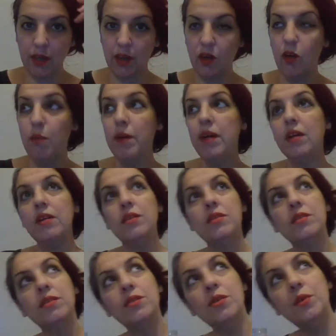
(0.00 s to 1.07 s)
I hope I don't look
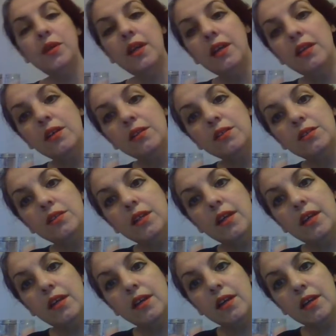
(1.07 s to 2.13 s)
so yellow
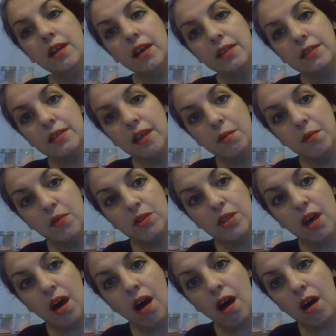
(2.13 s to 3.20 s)
today. Like last time, it was
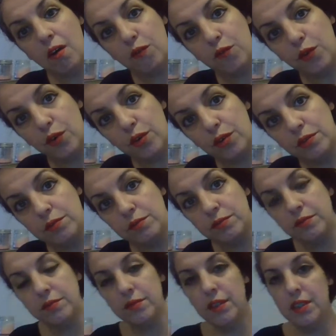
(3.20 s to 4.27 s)
awful.
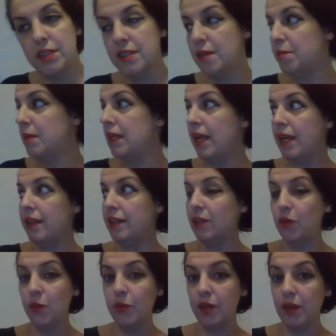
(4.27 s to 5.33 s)
There's some light
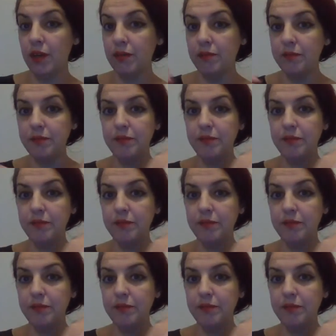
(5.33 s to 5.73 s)
going on